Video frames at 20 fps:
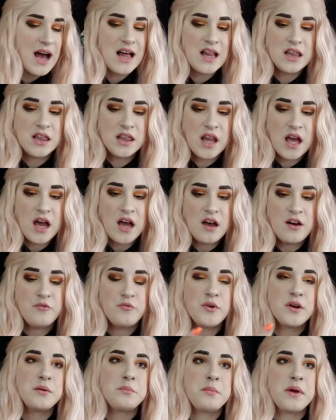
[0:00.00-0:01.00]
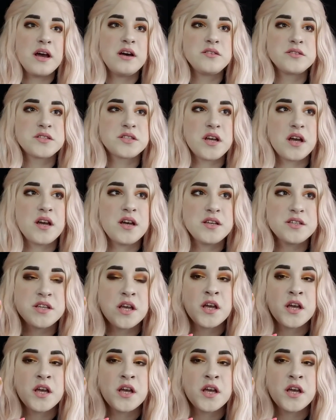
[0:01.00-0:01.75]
I love when Melt does